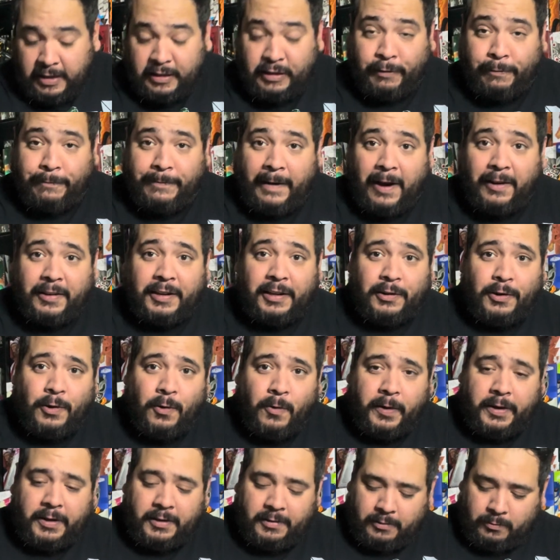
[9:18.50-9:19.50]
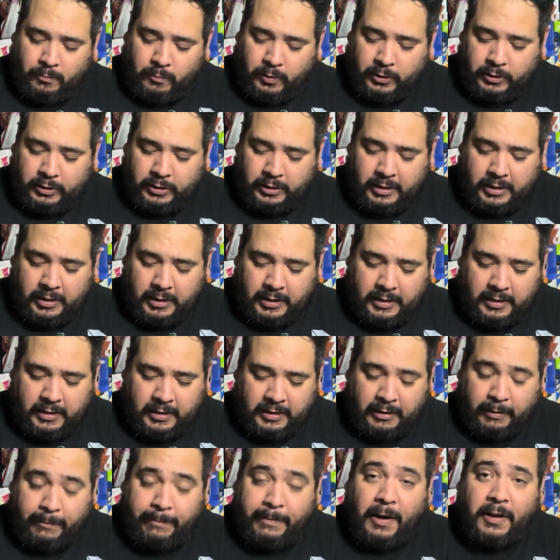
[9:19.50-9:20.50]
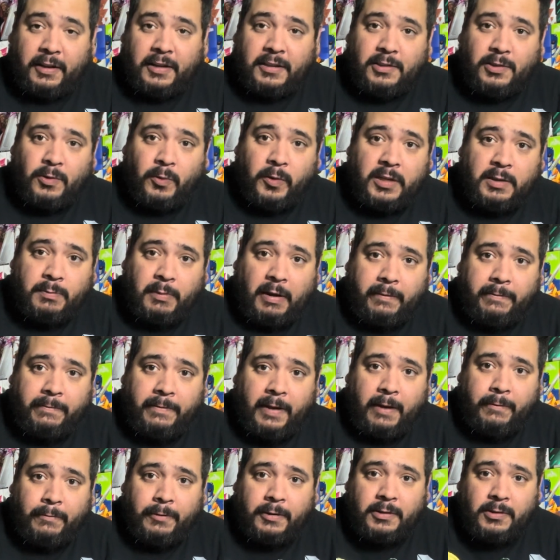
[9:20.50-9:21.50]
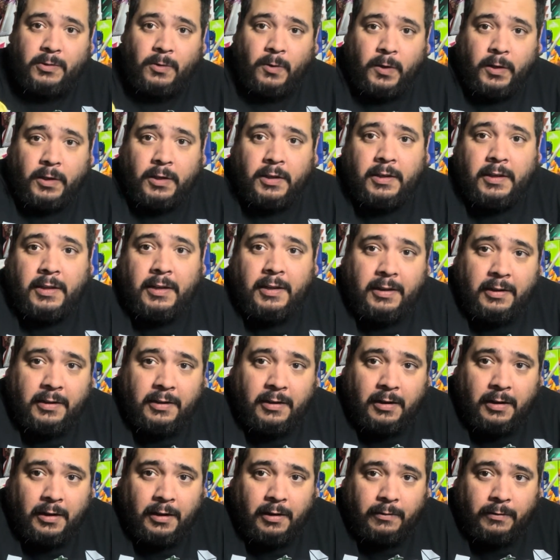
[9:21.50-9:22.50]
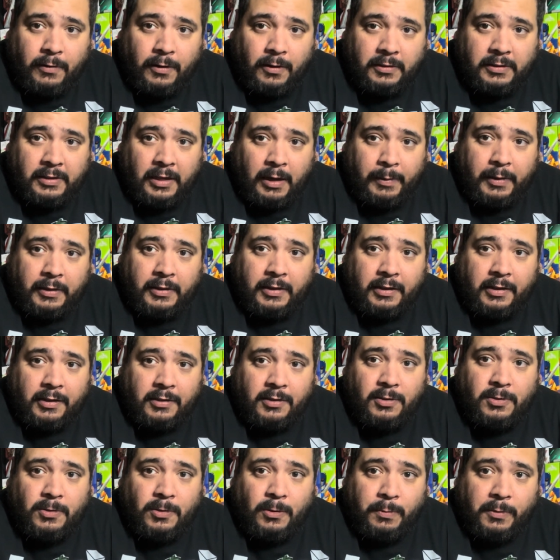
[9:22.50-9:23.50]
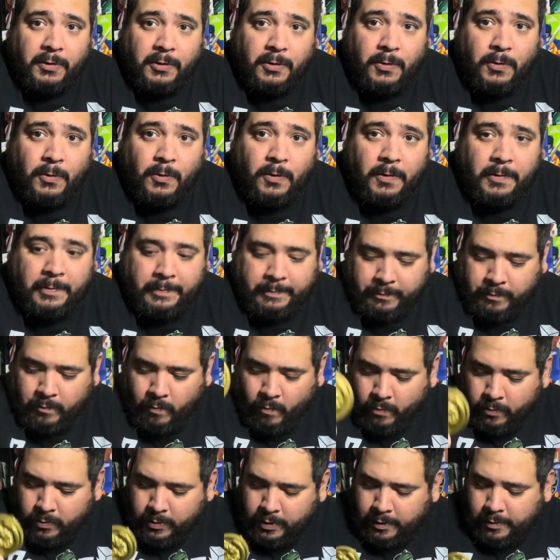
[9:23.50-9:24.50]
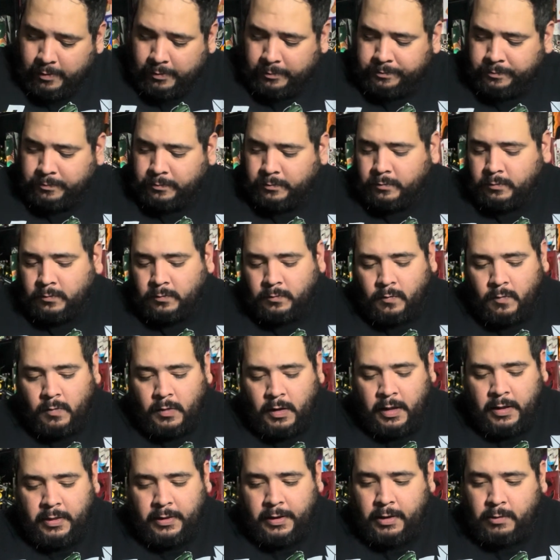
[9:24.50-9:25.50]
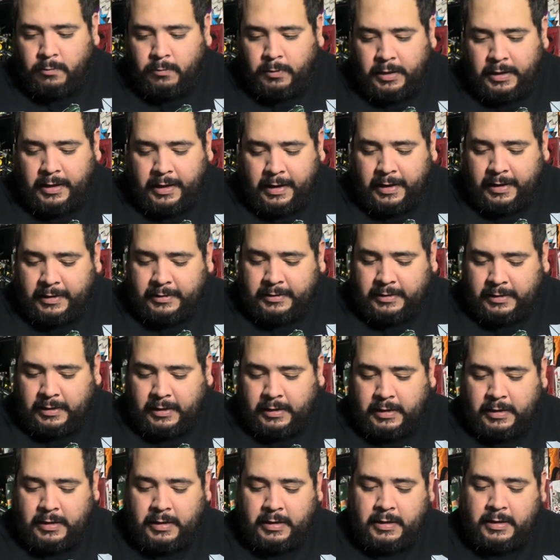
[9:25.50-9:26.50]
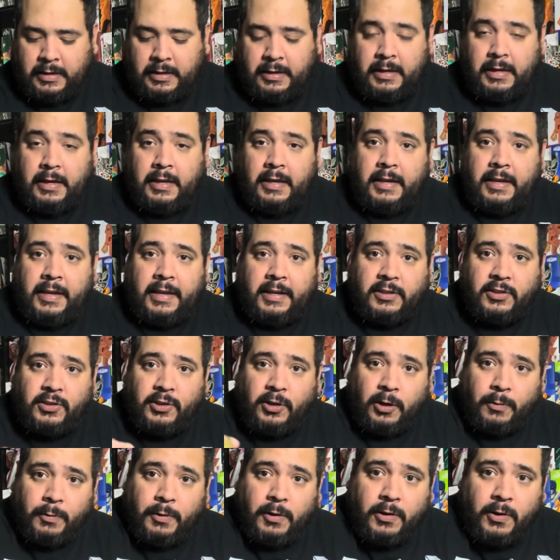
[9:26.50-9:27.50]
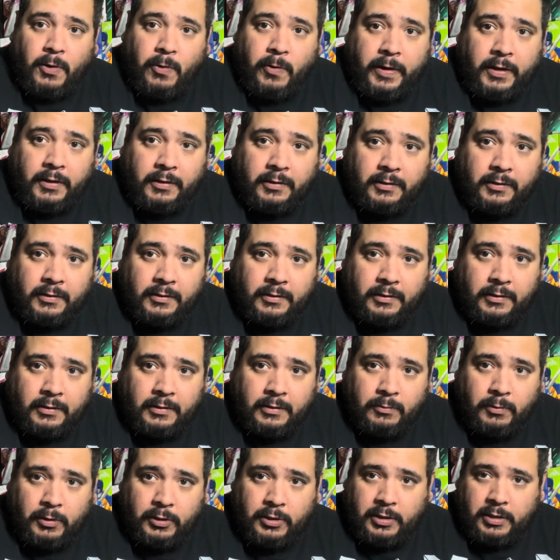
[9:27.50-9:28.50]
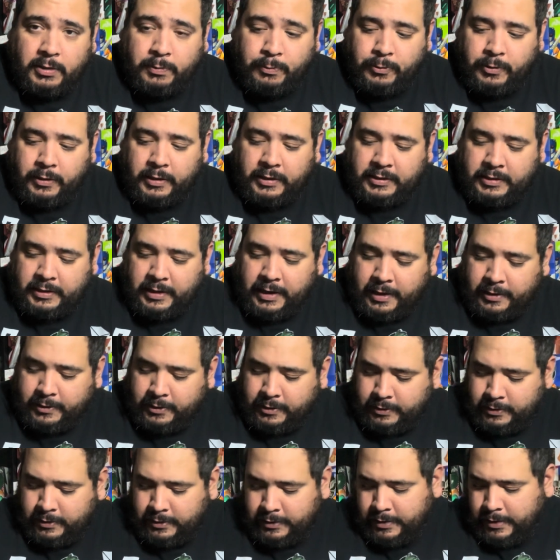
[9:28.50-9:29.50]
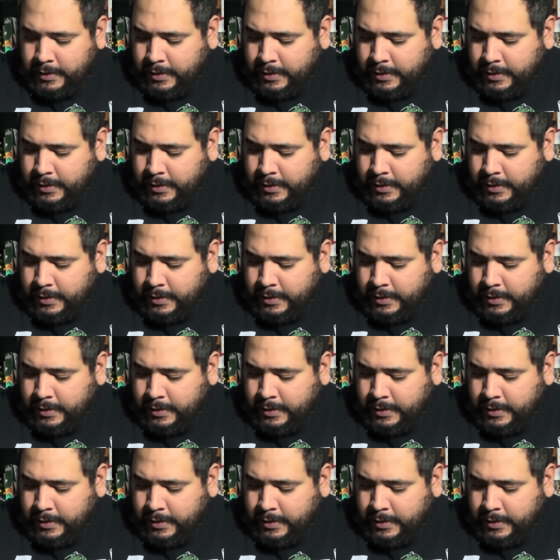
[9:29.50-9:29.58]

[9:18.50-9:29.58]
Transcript: The Falcon coin, which the Falcon Zord is my favorite Zord of all time. I think it's super cool. And then we got his Turbo coin, which is pretty standard.